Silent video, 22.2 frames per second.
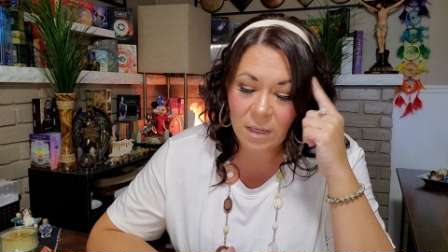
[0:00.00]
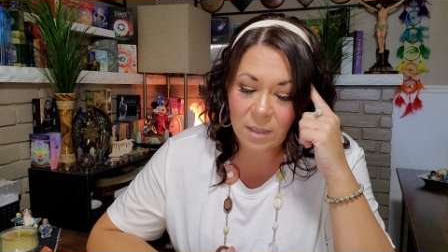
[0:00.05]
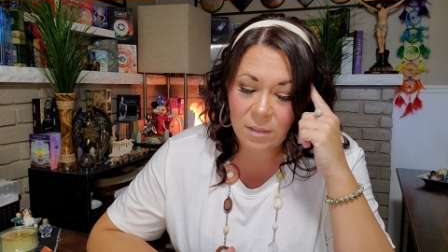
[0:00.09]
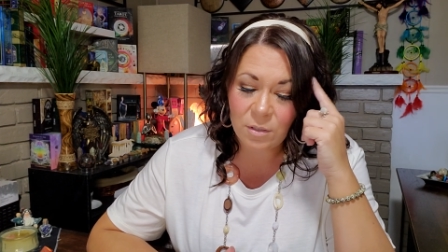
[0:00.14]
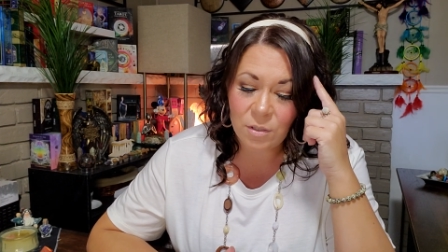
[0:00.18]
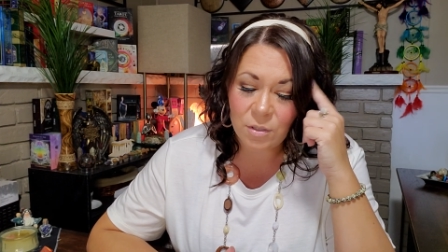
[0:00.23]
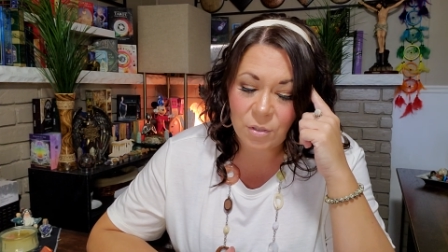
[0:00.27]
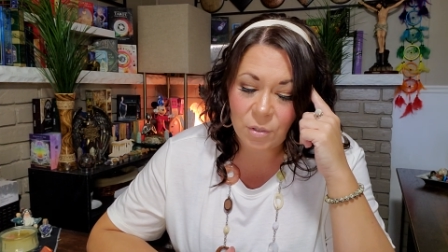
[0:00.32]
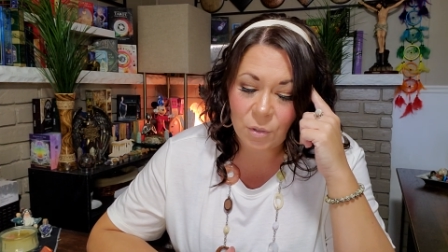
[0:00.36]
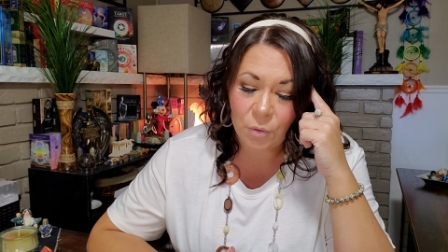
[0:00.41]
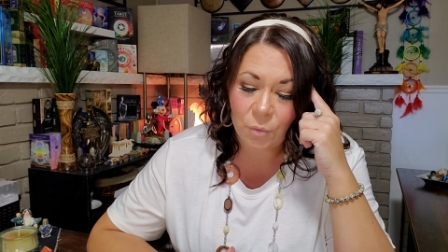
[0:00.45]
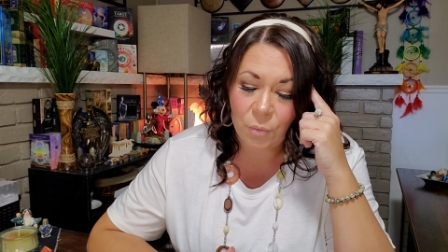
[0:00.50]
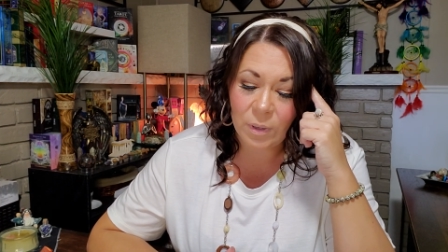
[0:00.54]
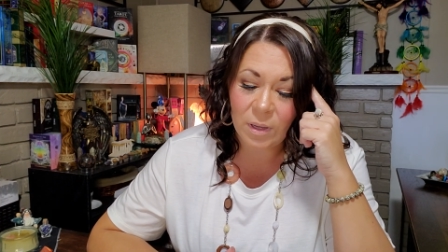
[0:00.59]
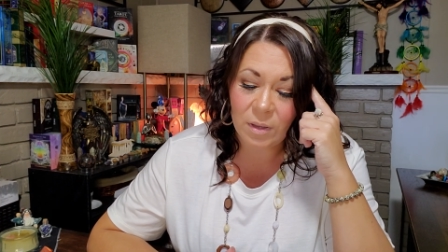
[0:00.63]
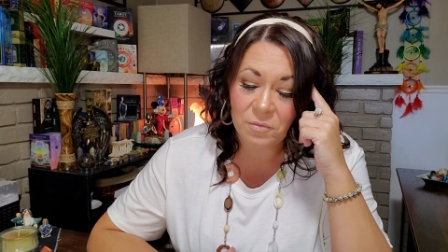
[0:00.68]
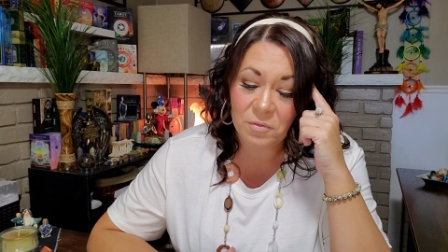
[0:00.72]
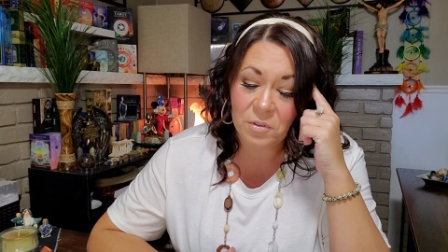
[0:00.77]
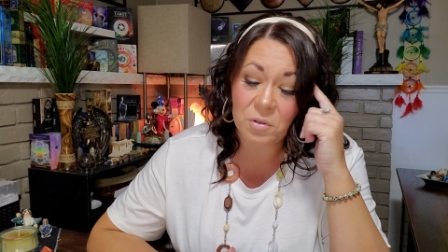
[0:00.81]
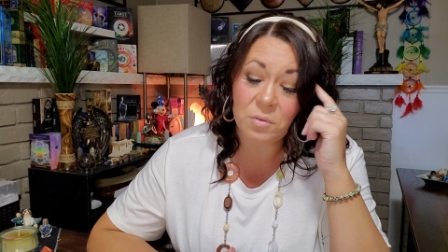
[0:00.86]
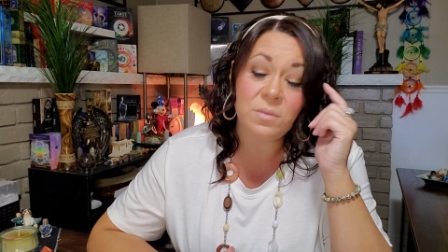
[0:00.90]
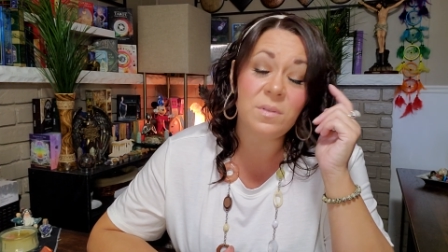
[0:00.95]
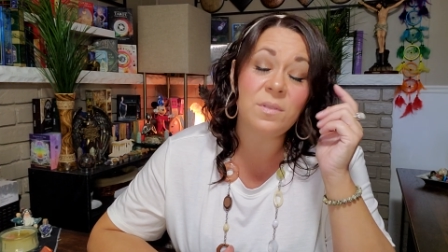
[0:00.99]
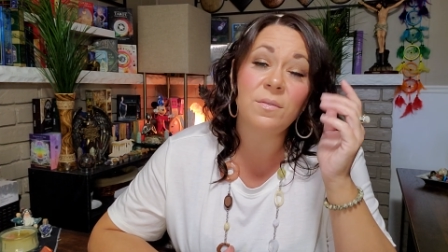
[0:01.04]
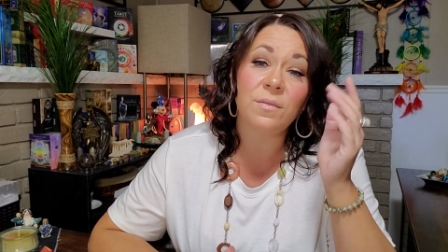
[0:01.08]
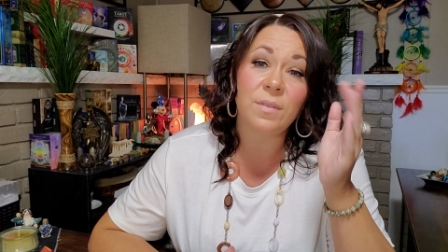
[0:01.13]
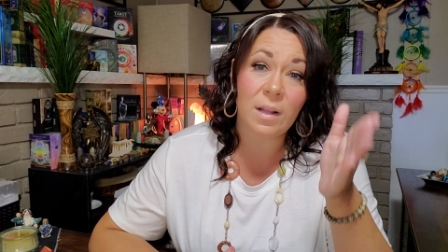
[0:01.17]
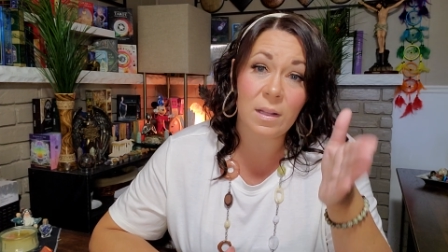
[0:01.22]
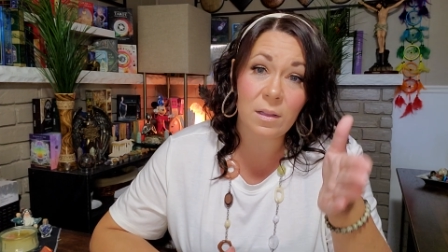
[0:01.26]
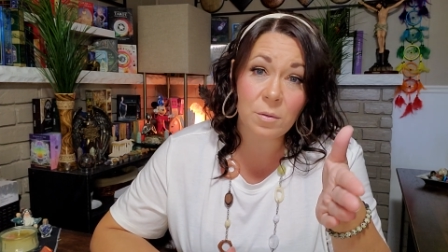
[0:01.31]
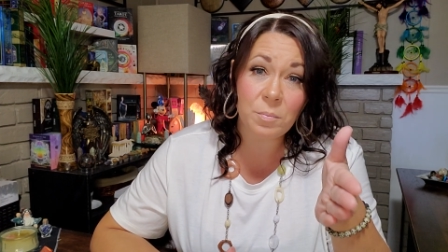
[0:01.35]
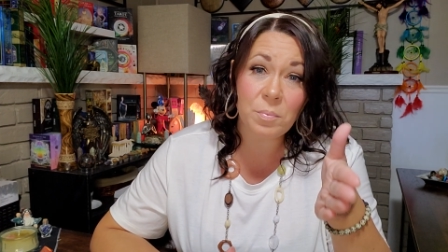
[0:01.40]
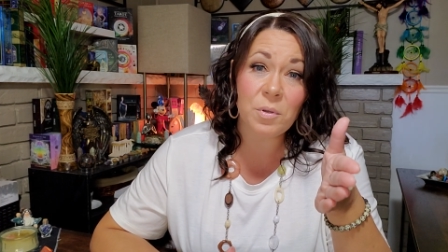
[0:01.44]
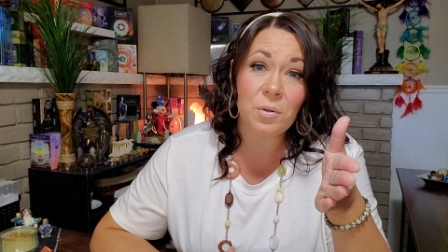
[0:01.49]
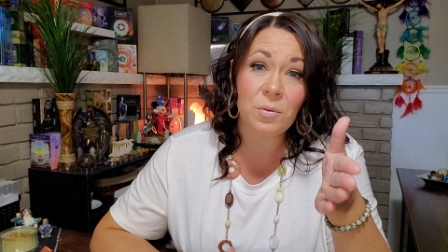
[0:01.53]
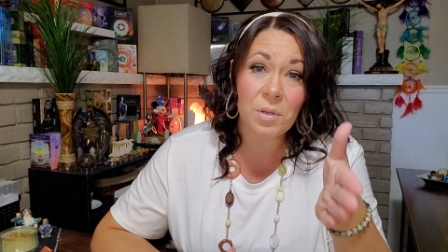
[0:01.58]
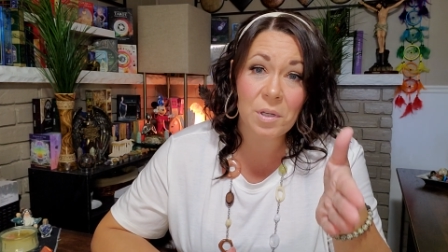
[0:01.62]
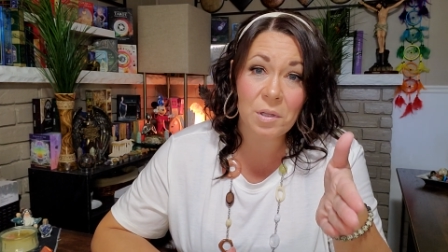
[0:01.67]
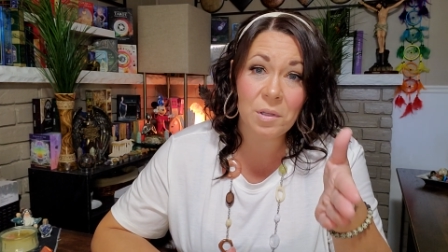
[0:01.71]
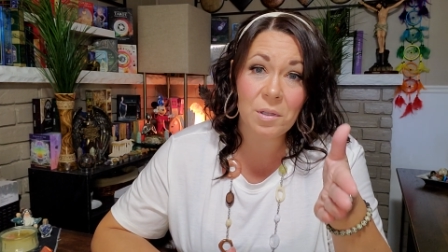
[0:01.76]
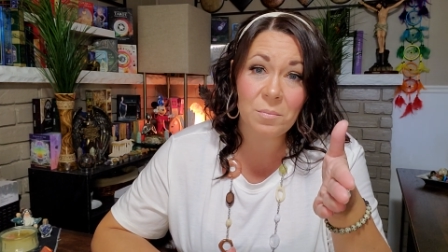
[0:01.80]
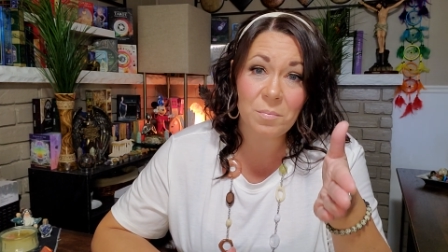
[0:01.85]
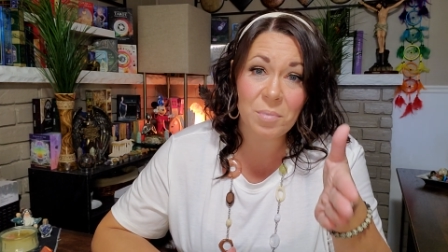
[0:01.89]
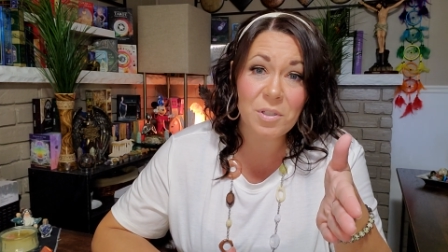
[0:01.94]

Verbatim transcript: And so if you develop your healing